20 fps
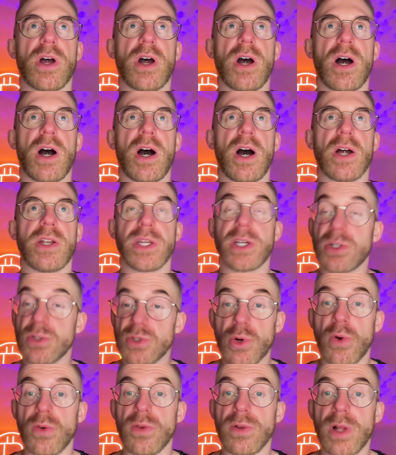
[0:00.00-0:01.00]
uh, the
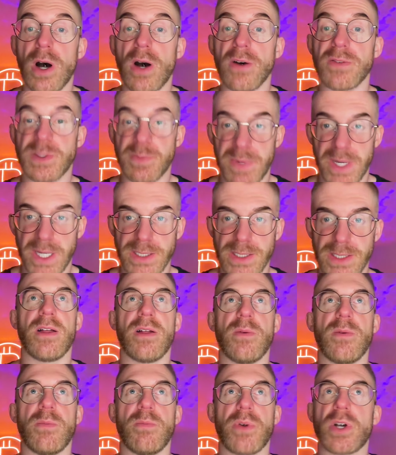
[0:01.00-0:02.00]
control of space,
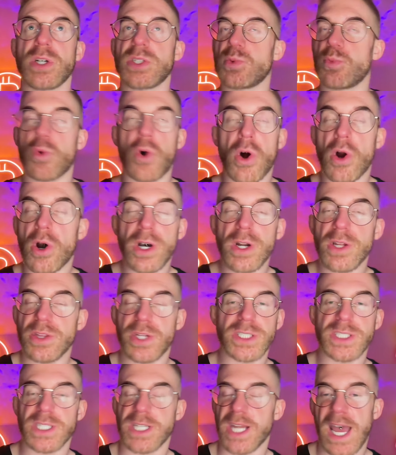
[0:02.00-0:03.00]
because war
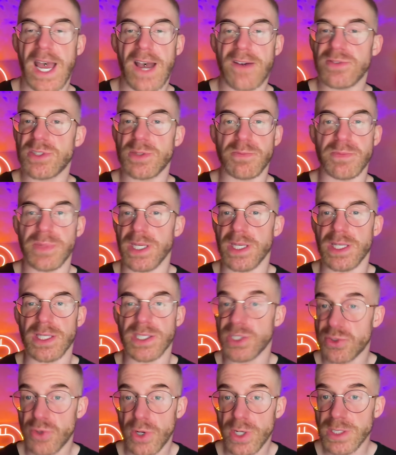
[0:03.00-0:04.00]
doesn't have to be
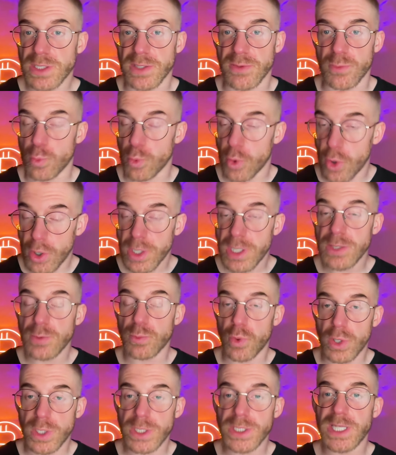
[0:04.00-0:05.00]
destructive. War,
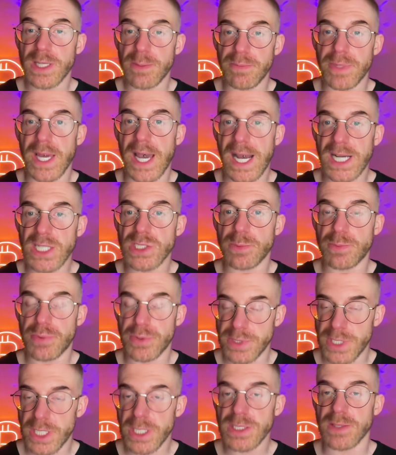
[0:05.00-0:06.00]
wars can be actually
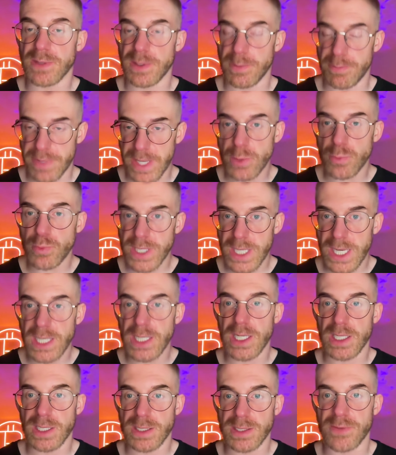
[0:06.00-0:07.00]
productive. The better we get
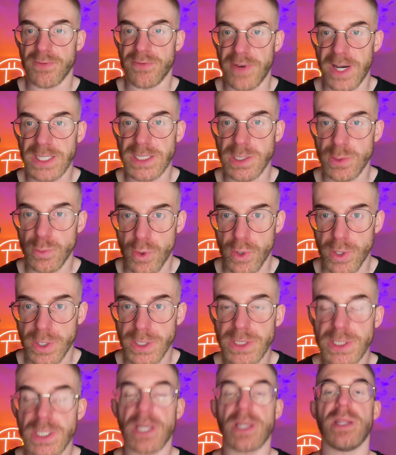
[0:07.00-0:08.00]
at fighting
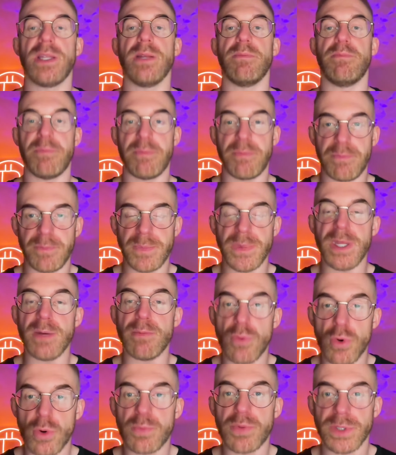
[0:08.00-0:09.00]
wars, the, the
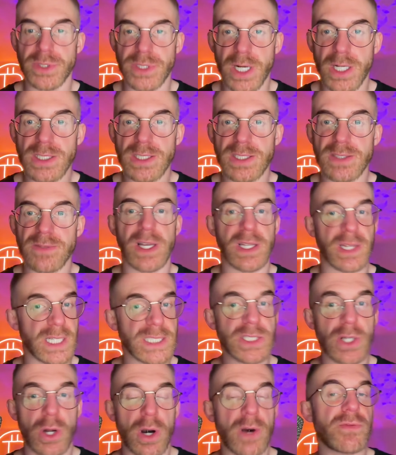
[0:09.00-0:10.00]
more productive and less
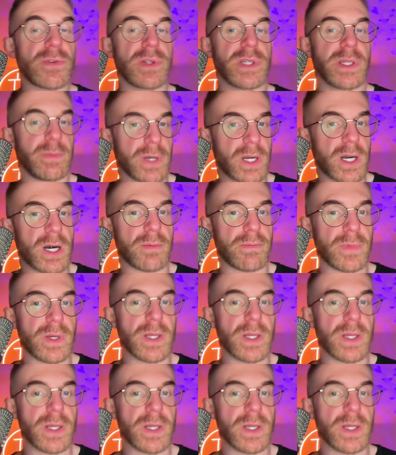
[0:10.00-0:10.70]
harmful they become.